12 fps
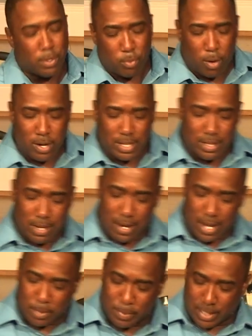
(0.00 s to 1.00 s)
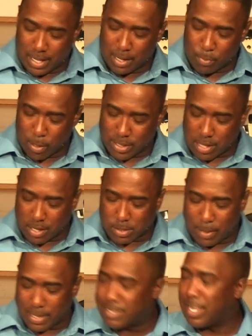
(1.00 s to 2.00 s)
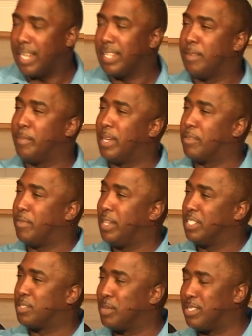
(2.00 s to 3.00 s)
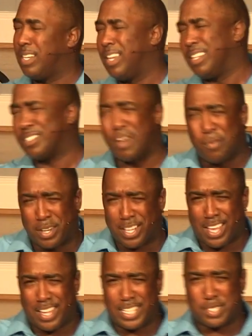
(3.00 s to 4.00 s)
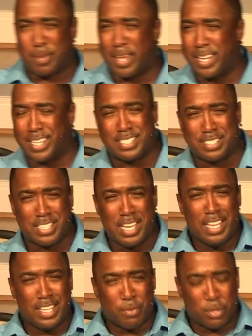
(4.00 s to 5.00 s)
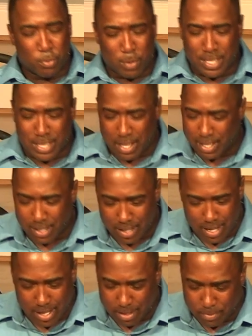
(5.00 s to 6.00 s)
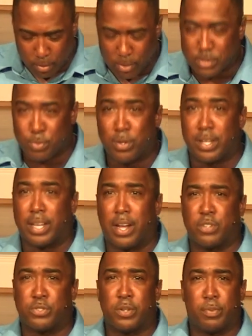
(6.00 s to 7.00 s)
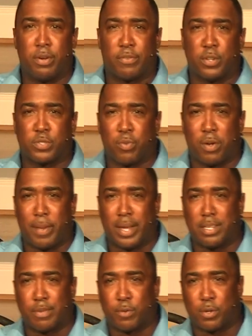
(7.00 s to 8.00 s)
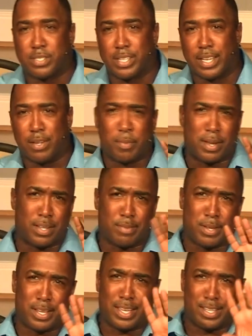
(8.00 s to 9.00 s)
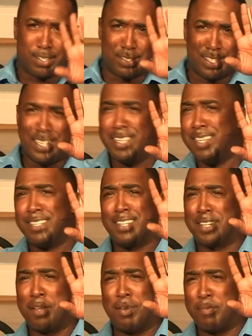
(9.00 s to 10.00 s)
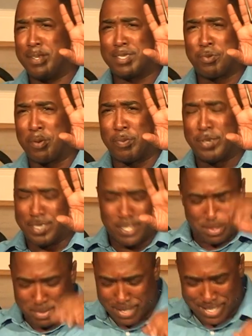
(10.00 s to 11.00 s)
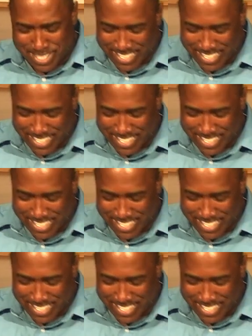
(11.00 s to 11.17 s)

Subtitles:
weird wording there at the beginning where he talks about this idea of being finished with sin. And so I want to kind of explain that, because when you read that in verse 1, and Audrey, you can put verse 1 back up for a second. Or better yet, look, don't let me screw up your stuff.